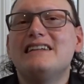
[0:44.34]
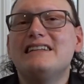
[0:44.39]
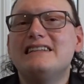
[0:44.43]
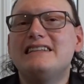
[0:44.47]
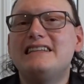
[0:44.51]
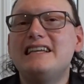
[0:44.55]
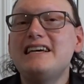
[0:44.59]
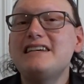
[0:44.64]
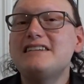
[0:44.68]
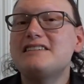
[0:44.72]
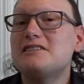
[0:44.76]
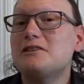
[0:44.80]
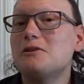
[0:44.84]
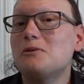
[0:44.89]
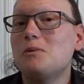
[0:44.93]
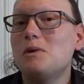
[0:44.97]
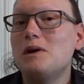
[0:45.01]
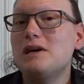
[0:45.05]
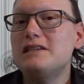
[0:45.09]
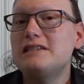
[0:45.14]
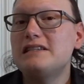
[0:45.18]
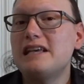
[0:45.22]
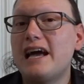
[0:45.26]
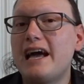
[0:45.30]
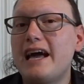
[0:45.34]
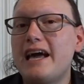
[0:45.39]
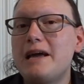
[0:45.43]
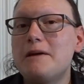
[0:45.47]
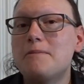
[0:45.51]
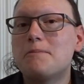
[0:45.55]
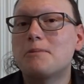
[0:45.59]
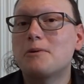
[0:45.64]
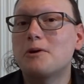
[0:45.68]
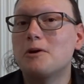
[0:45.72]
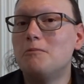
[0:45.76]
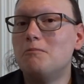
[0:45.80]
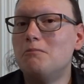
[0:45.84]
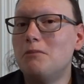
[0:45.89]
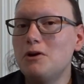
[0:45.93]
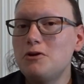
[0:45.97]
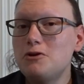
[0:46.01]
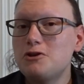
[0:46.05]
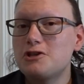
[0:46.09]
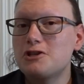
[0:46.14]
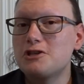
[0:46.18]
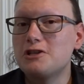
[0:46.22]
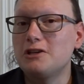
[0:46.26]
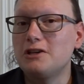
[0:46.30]
This was a
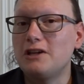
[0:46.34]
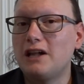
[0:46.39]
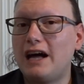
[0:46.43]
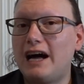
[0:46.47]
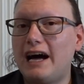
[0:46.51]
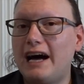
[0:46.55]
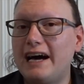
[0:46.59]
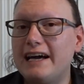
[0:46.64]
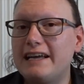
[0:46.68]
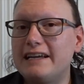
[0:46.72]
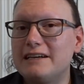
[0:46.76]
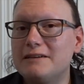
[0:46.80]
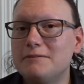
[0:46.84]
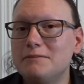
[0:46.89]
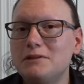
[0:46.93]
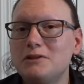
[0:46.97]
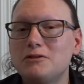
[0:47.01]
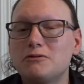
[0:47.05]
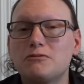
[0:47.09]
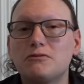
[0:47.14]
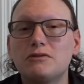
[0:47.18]
promotional item